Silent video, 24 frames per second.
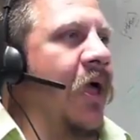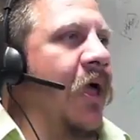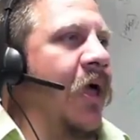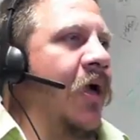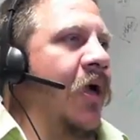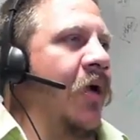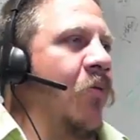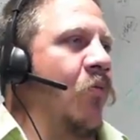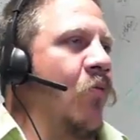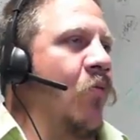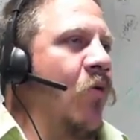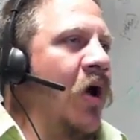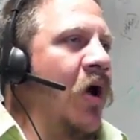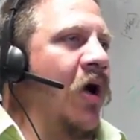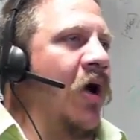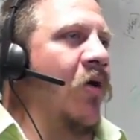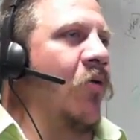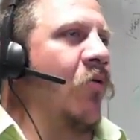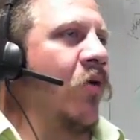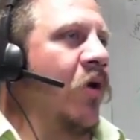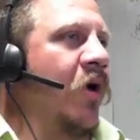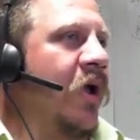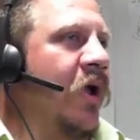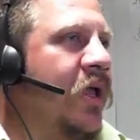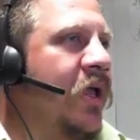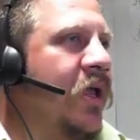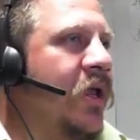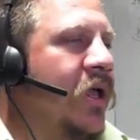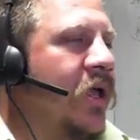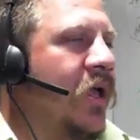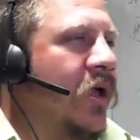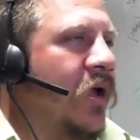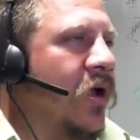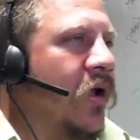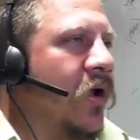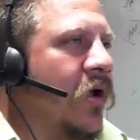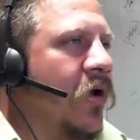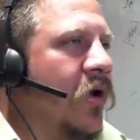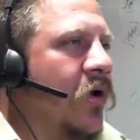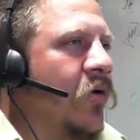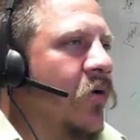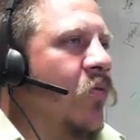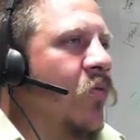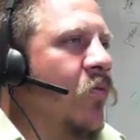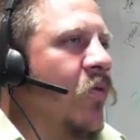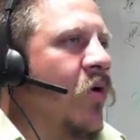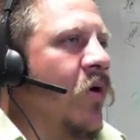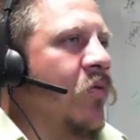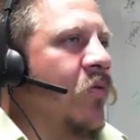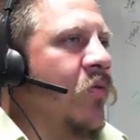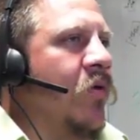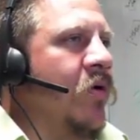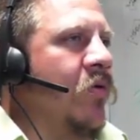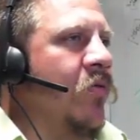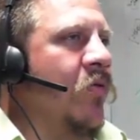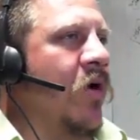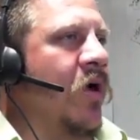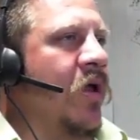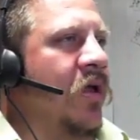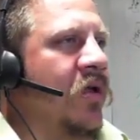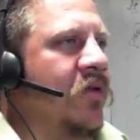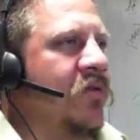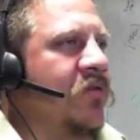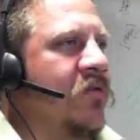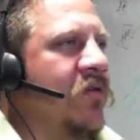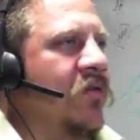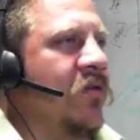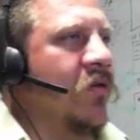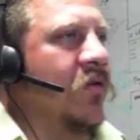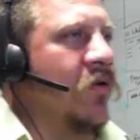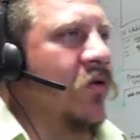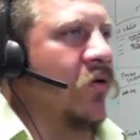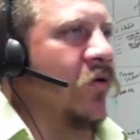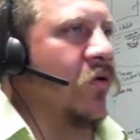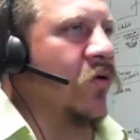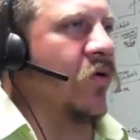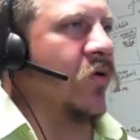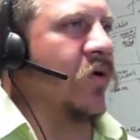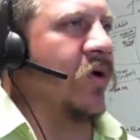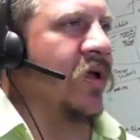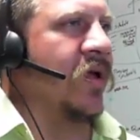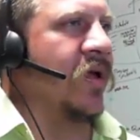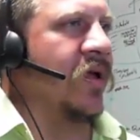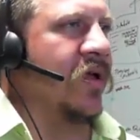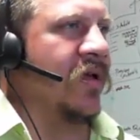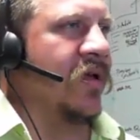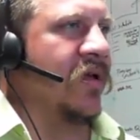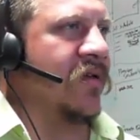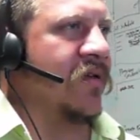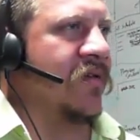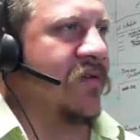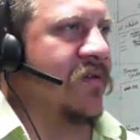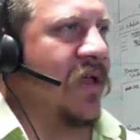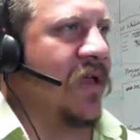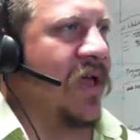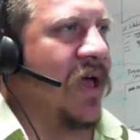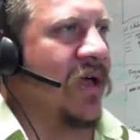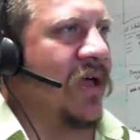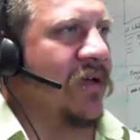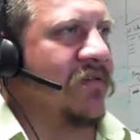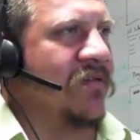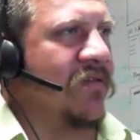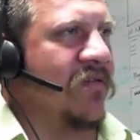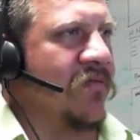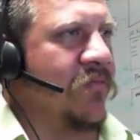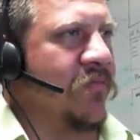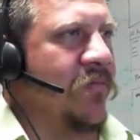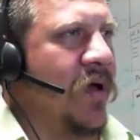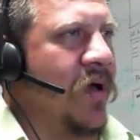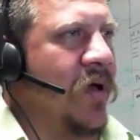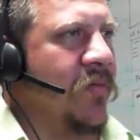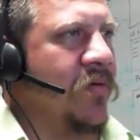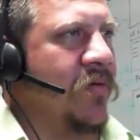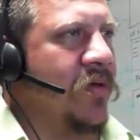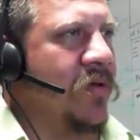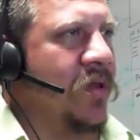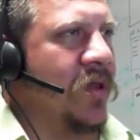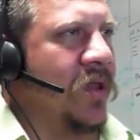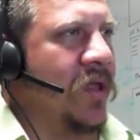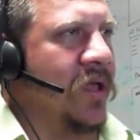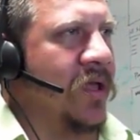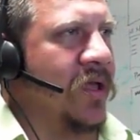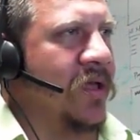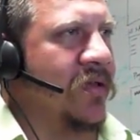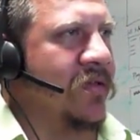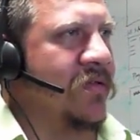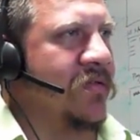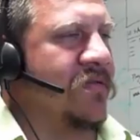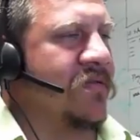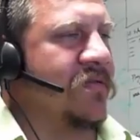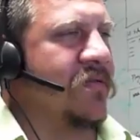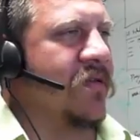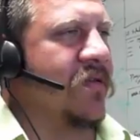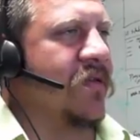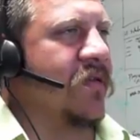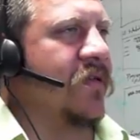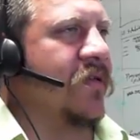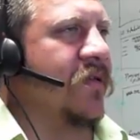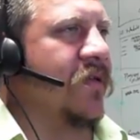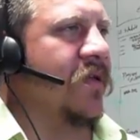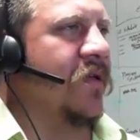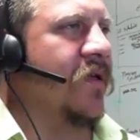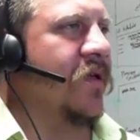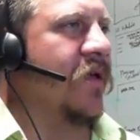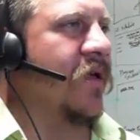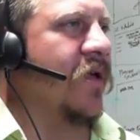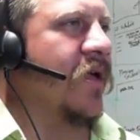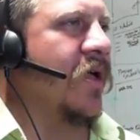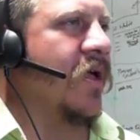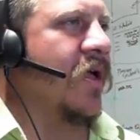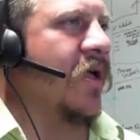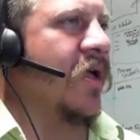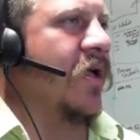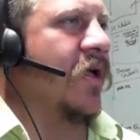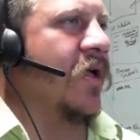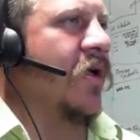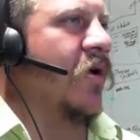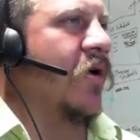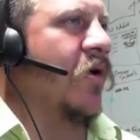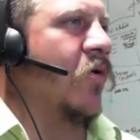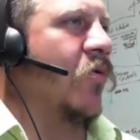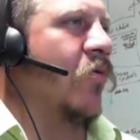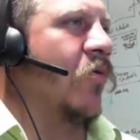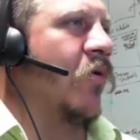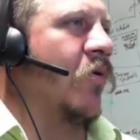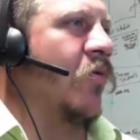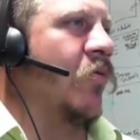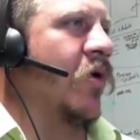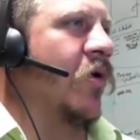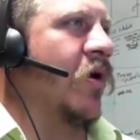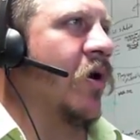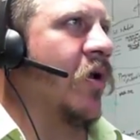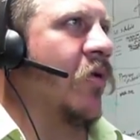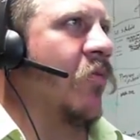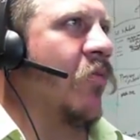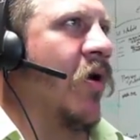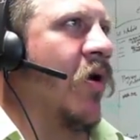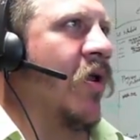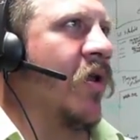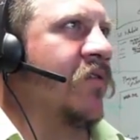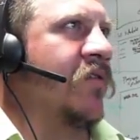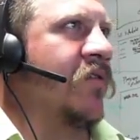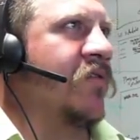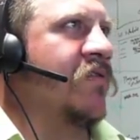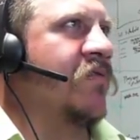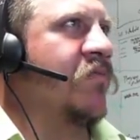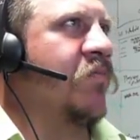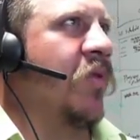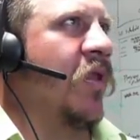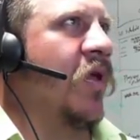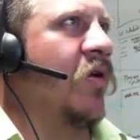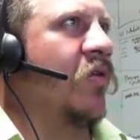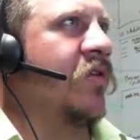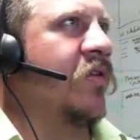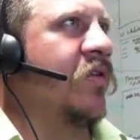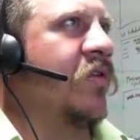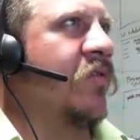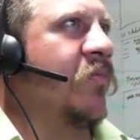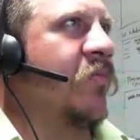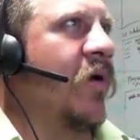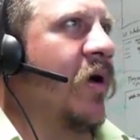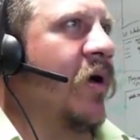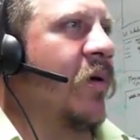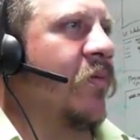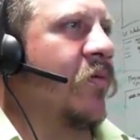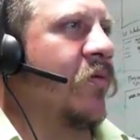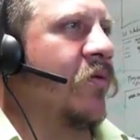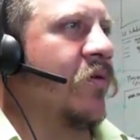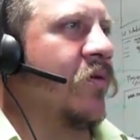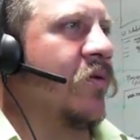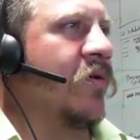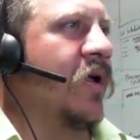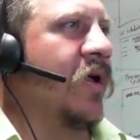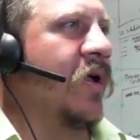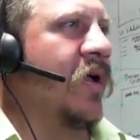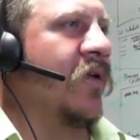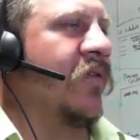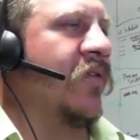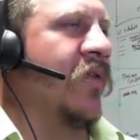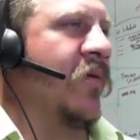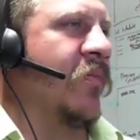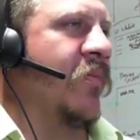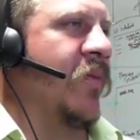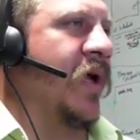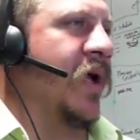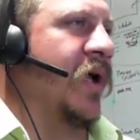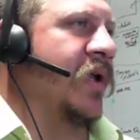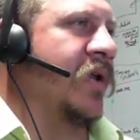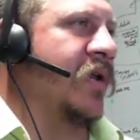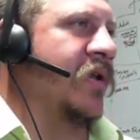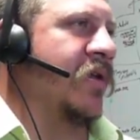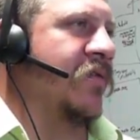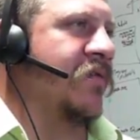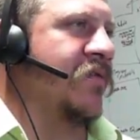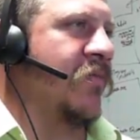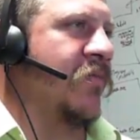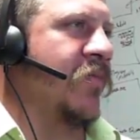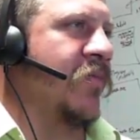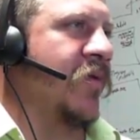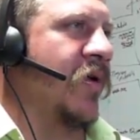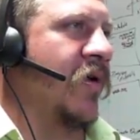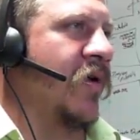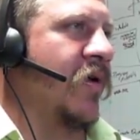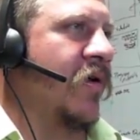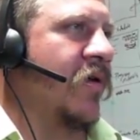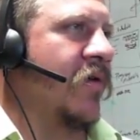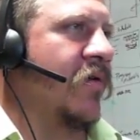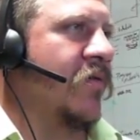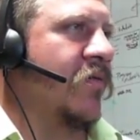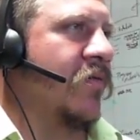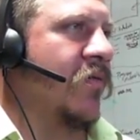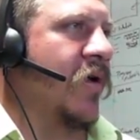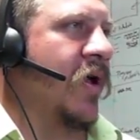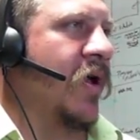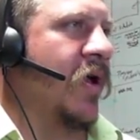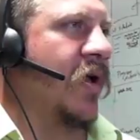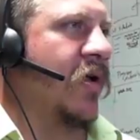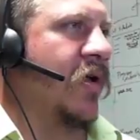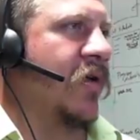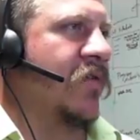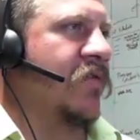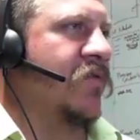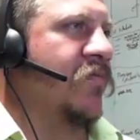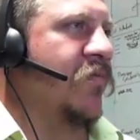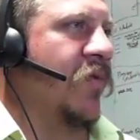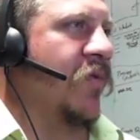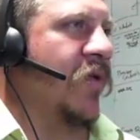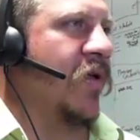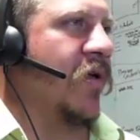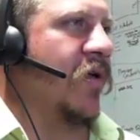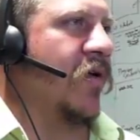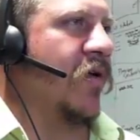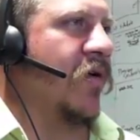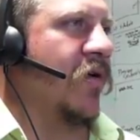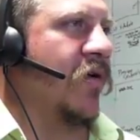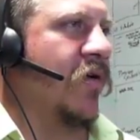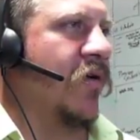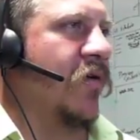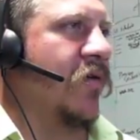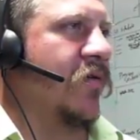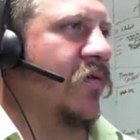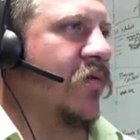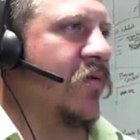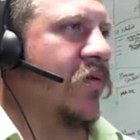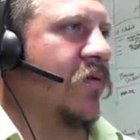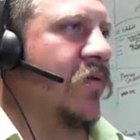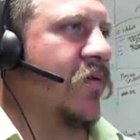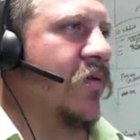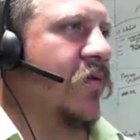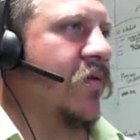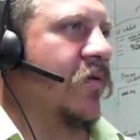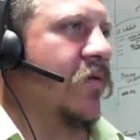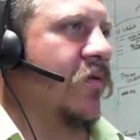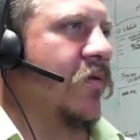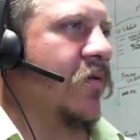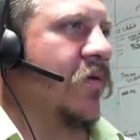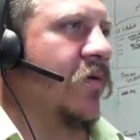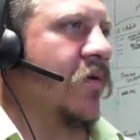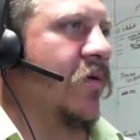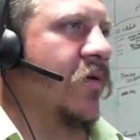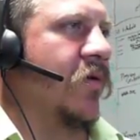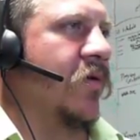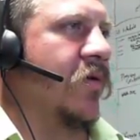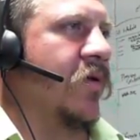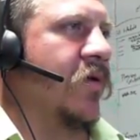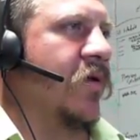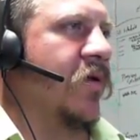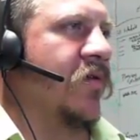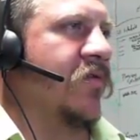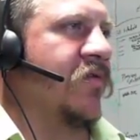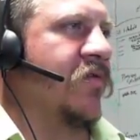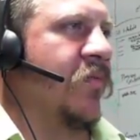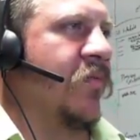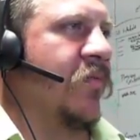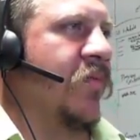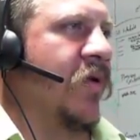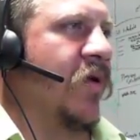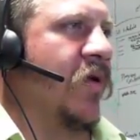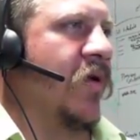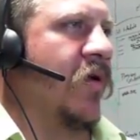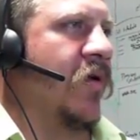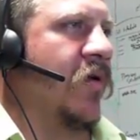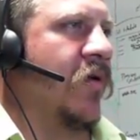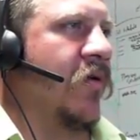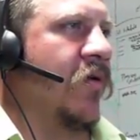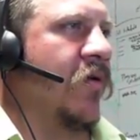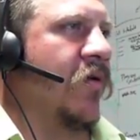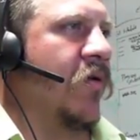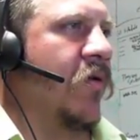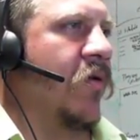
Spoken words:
And while we're in here, what we want to do is active bubble list. Well, we're going to want to explode the bubble and then make it disappear. Right? Explode, disappear.